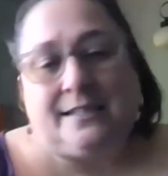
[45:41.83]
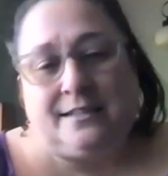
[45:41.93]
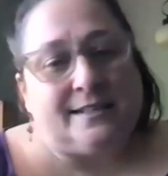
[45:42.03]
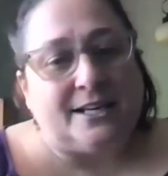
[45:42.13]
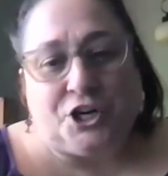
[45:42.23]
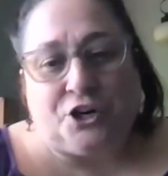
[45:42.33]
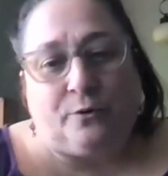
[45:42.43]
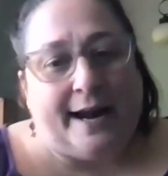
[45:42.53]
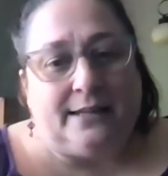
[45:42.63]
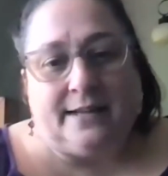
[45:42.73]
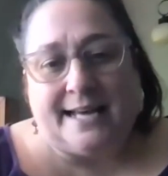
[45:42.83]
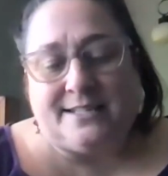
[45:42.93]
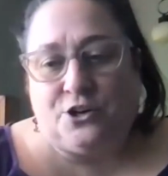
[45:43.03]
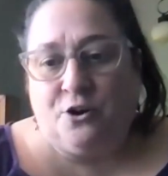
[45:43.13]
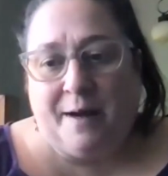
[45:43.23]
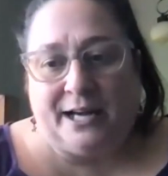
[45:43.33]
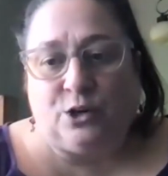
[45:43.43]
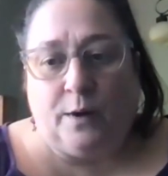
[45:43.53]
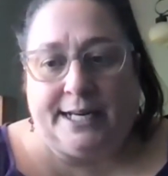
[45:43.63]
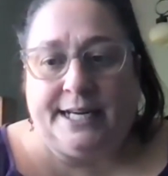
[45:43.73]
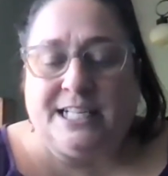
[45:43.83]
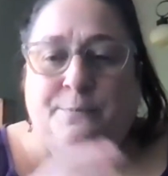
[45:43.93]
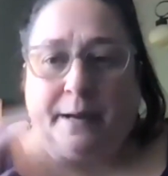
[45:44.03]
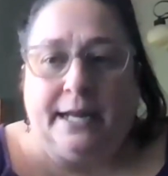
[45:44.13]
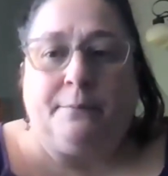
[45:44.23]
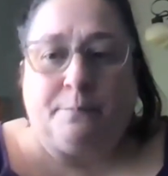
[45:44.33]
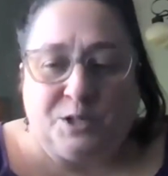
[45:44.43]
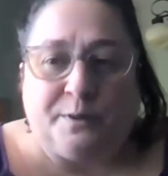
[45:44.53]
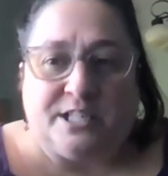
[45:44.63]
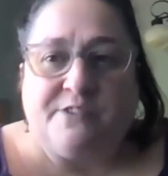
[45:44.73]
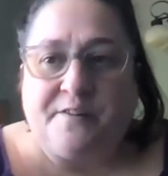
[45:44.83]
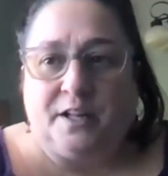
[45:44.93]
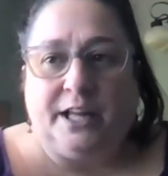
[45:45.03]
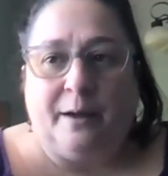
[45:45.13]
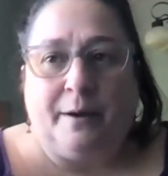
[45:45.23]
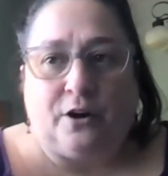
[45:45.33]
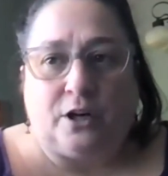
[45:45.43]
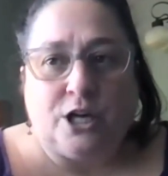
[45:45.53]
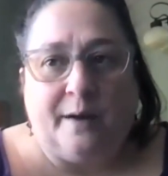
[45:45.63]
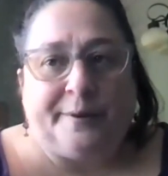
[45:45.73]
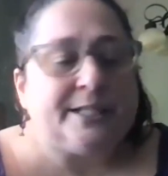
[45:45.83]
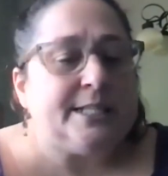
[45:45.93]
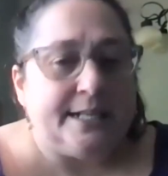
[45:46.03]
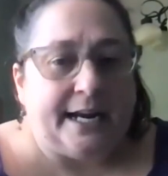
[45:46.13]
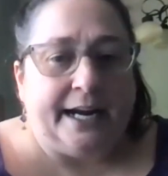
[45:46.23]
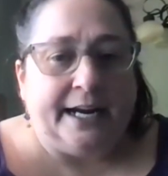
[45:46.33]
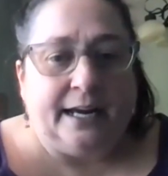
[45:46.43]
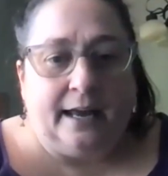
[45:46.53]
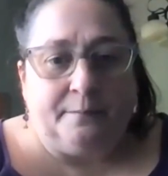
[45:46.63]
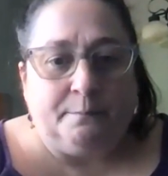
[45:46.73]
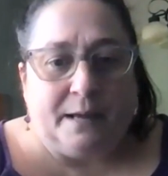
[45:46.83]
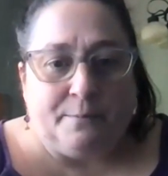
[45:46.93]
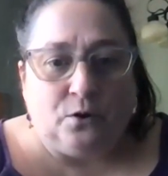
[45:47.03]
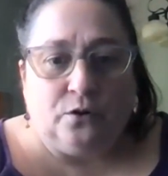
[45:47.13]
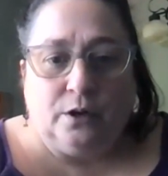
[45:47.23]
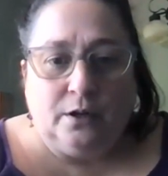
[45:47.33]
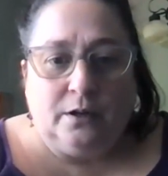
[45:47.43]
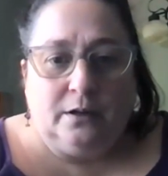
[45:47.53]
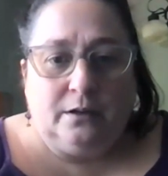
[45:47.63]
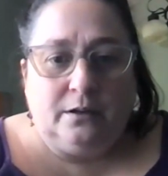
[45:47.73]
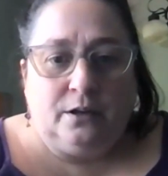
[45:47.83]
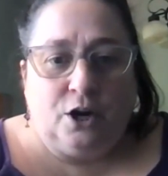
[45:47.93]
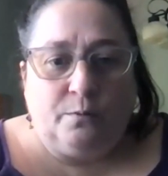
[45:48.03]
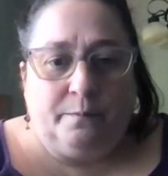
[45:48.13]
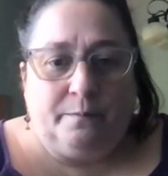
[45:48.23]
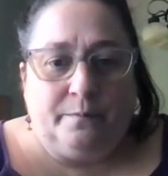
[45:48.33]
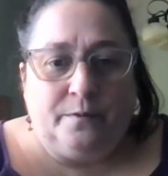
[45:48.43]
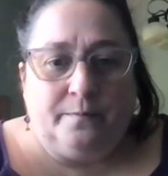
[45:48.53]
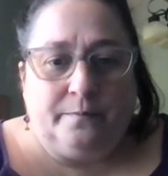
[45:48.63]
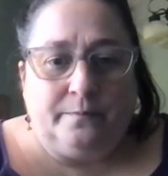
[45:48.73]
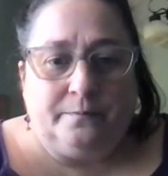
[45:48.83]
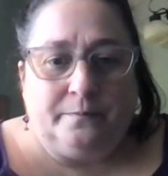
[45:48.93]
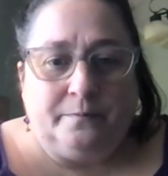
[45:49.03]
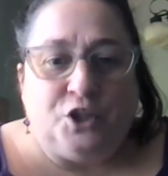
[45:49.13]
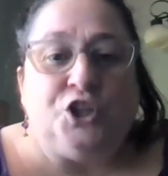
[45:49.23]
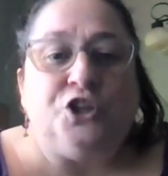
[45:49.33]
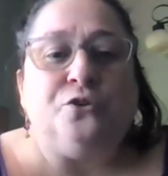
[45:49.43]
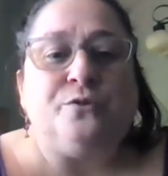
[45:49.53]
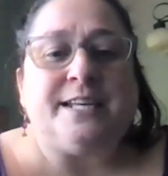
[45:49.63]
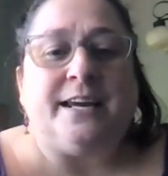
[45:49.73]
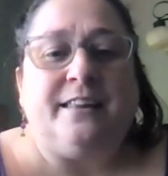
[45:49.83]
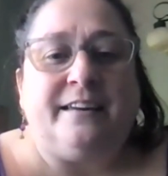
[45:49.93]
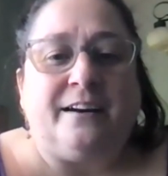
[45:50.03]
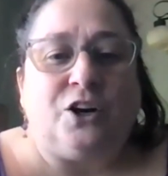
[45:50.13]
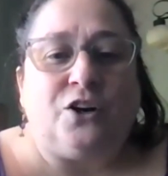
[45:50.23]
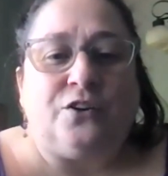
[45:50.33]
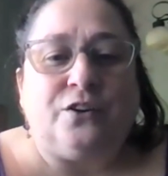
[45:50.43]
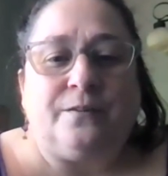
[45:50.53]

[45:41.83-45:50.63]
such a great lesson, no matter what it is, but specifically about our topic today and people, you know, using their,